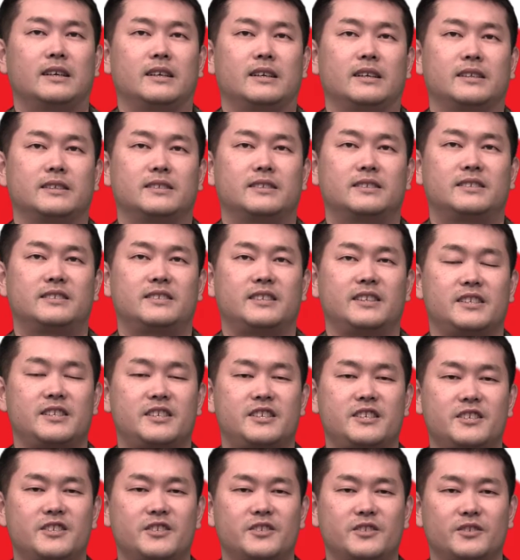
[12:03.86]
his
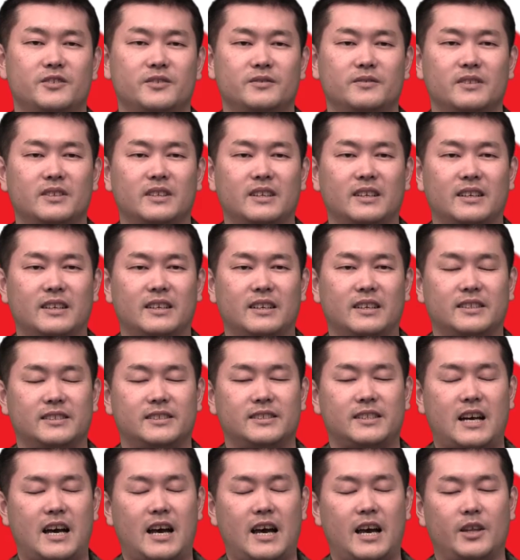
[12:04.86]
decision
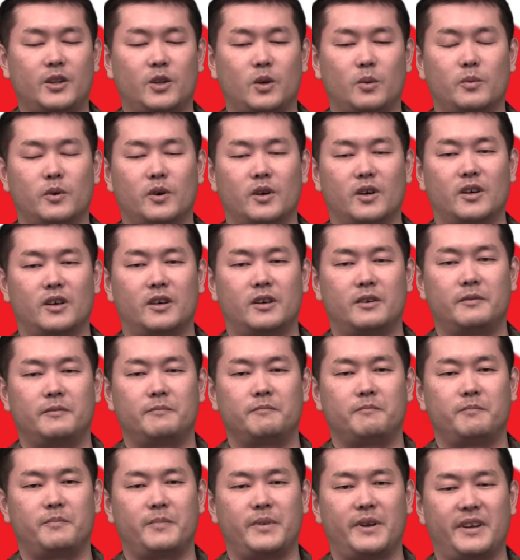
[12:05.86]
is kind of uh,
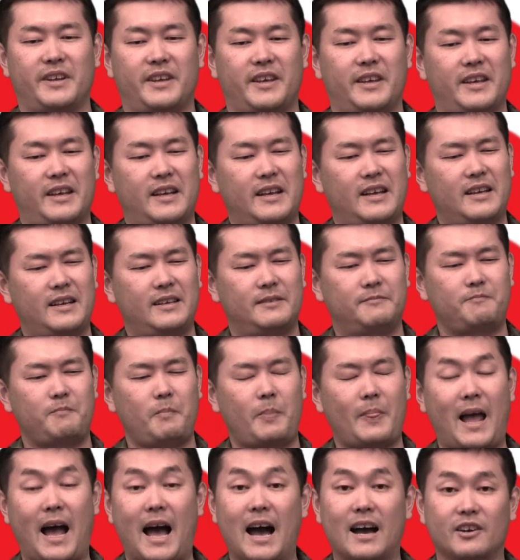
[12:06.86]
very
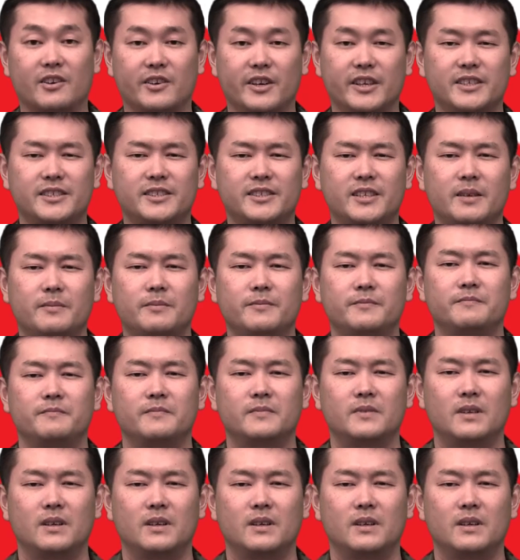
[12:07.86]
aggressive.